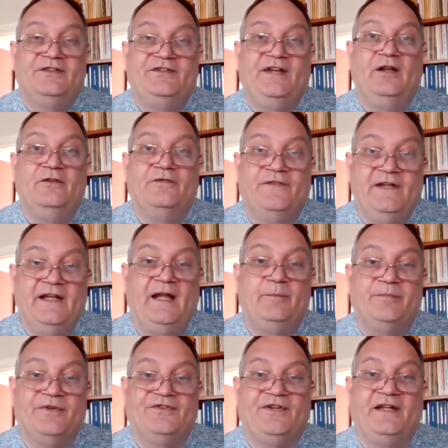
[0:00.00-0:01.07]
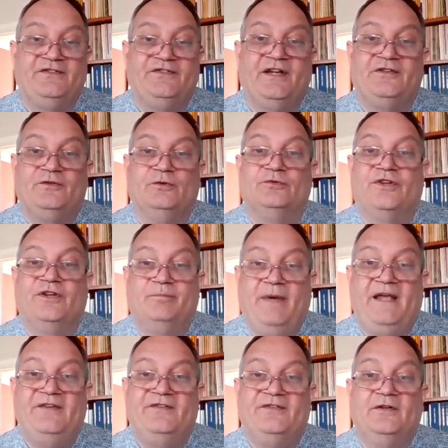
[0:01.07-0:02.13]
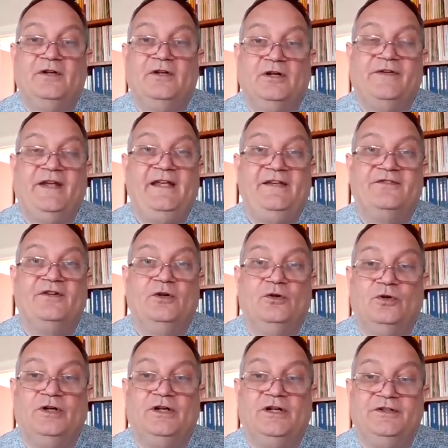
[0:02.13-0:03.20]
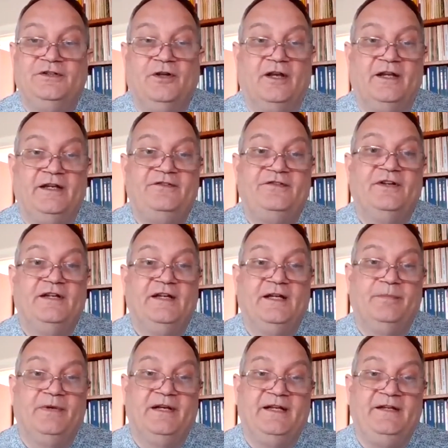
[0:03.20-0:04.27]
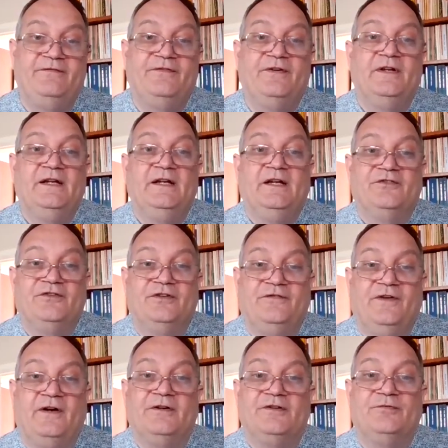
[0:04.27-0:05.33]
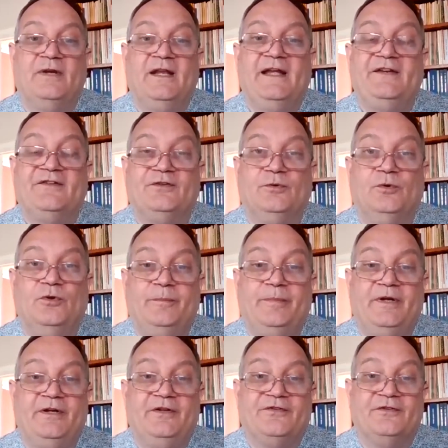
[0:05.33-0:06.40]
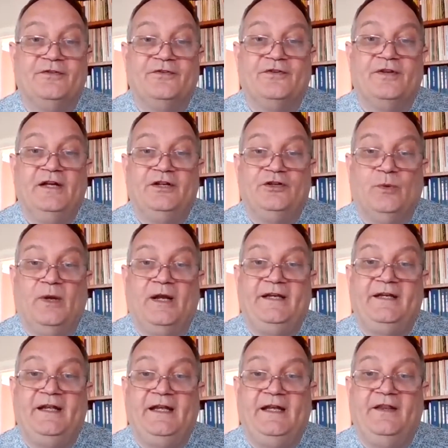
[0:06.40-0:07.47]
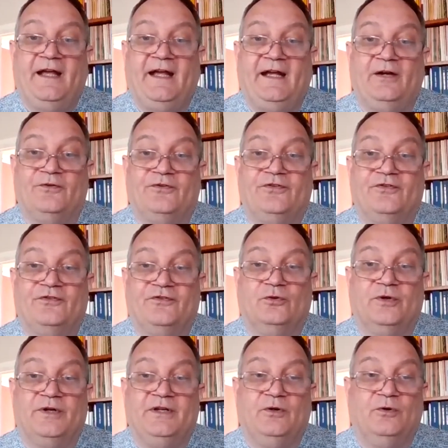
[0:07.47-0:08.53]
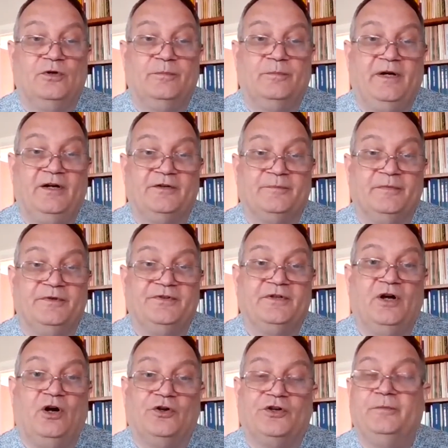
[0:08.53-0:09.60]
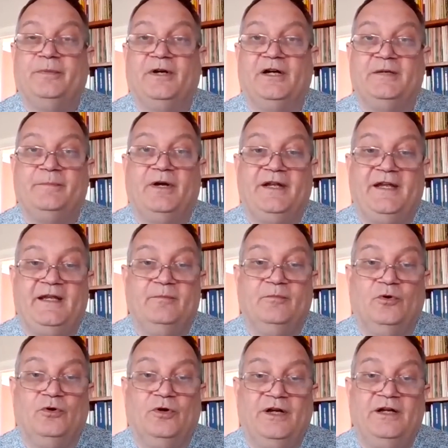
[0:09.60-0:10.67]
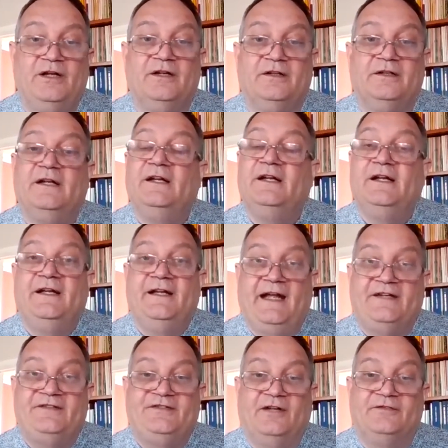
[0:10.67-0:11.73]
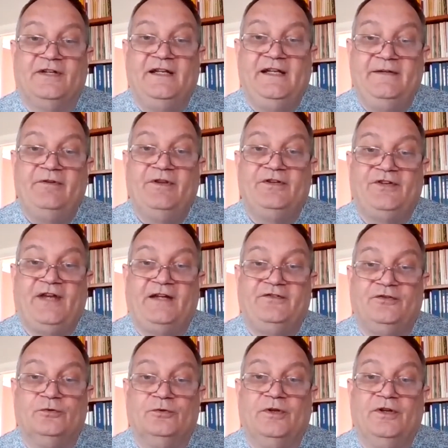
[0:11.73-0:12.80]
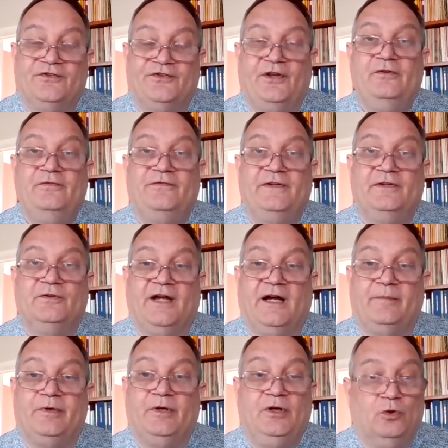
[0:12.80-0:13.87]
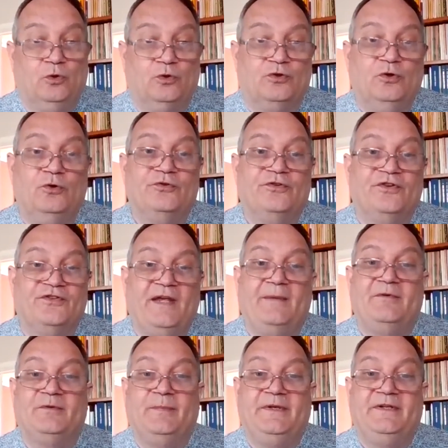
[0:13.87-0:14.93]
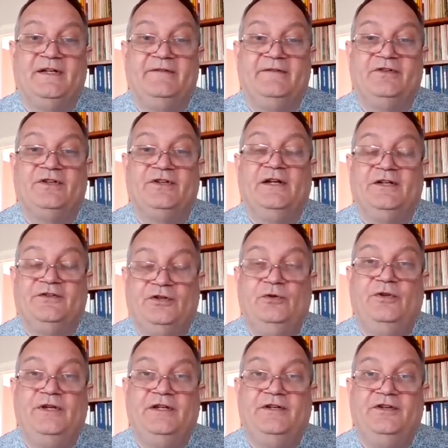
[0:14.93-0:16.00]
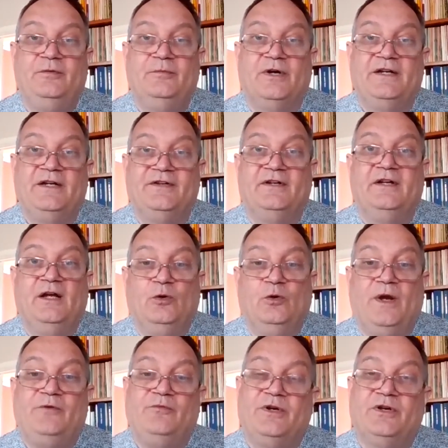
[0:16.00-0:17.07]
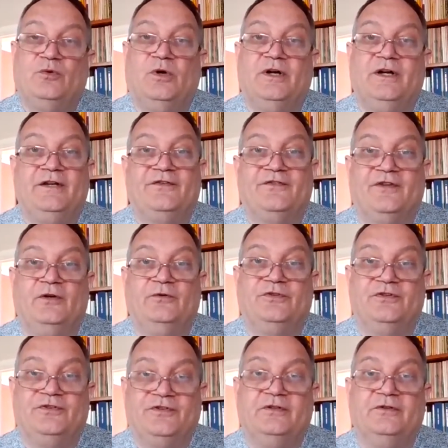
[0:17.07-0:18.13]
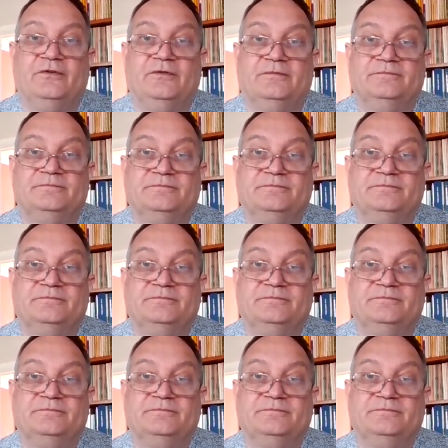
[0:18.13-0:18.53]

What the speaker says: shall fill up the said schedule to the best of his or her knowledge and belief, so far as relates to all the persons dwelling in the house, story or apartment occupied by him or her, and shall deliver the schedule so filled up or cause the same to be delivered to the enumerator when required so to do.